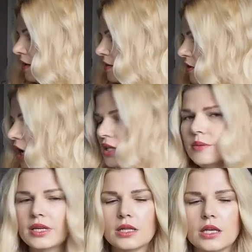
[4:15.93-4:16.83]
So
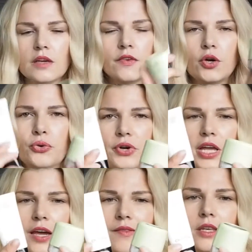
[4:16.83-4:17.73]
ultimately, if you already
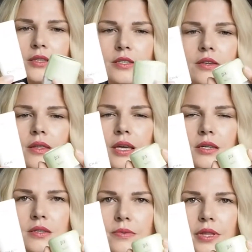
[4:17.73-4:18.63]
have these two
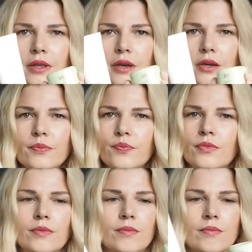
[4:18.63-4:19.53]
things with you,
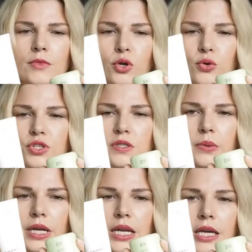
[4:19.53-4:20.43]
or just
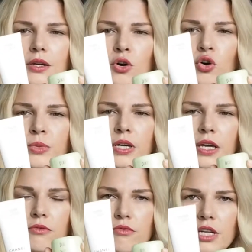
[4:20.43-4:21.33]
quickly at home, you
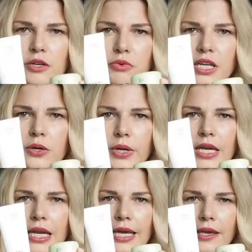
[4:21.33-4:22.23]
can really, really
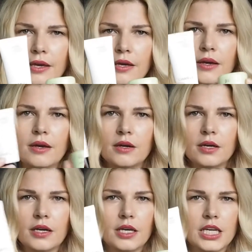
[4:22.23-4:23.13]
quickly,
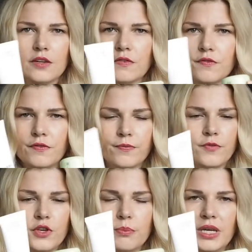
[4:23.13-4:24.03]
in a
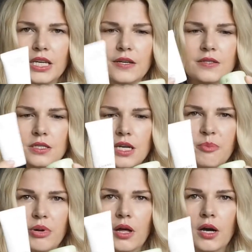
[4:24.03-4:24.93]
few minutes,
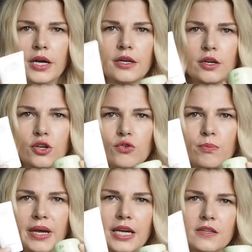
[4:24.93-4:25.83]
apply a good
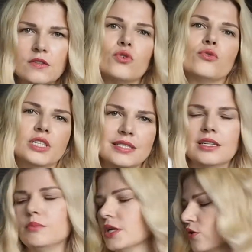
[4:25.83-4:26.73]
base, or reasonably